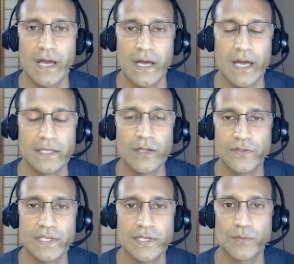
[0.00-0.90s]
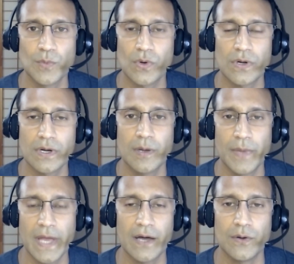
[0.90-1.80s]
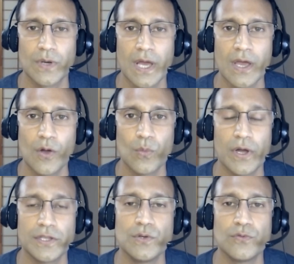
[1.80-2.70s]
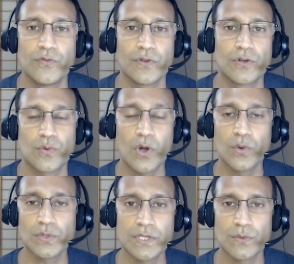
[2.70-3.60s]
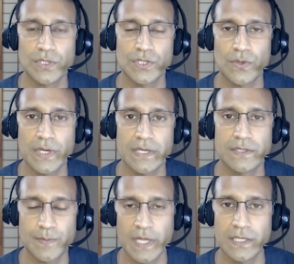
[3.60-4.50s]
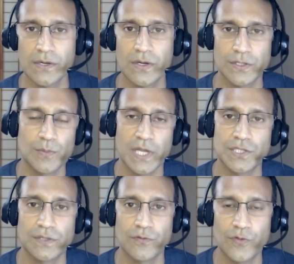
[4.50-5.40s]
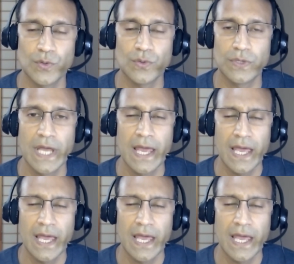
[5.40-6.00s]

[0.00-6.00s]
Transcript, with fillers: I'd love to hear more about what you've grown to enjoy spending on. You mentioned food.